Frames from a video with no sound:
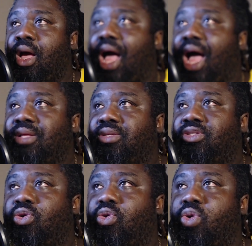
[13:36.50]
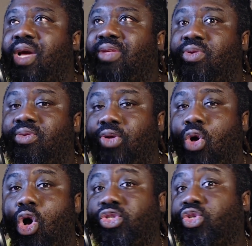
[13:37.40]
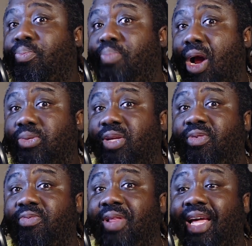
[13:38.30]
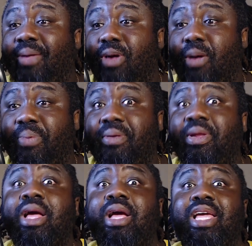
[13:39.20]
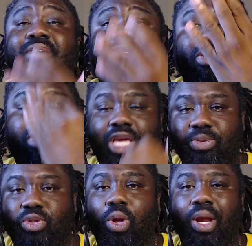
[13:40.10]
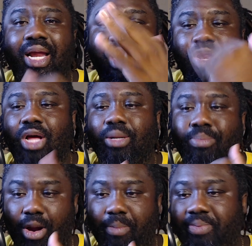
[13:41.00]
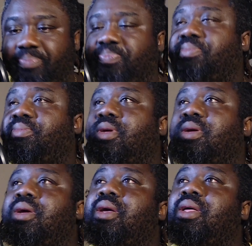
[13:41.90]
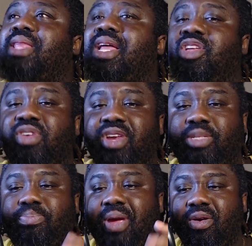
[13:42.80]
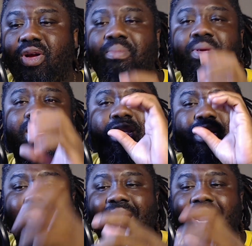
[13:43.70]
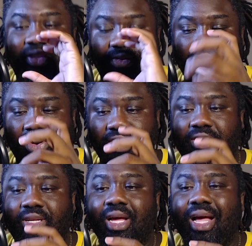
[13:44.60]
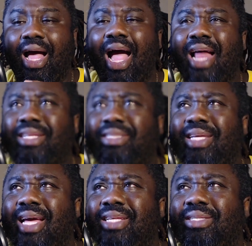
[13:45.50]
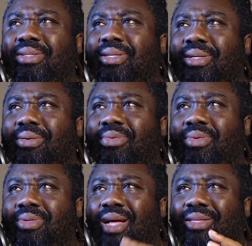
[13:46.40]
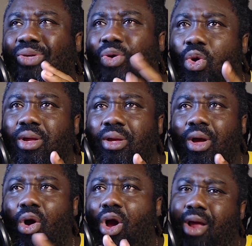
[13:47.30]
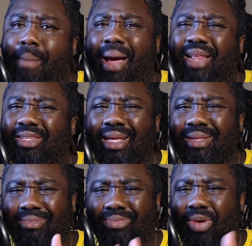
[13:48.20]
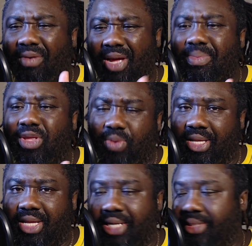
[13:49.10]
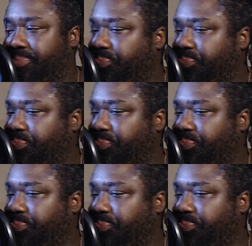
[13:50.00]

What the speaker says: And so it will cause you to burp. So if you feel like you're burping, you have to keep swallowing and not burp. Then you drink this barium little by little first, and it tastes not good or not bad. It's just that whatever in between taste.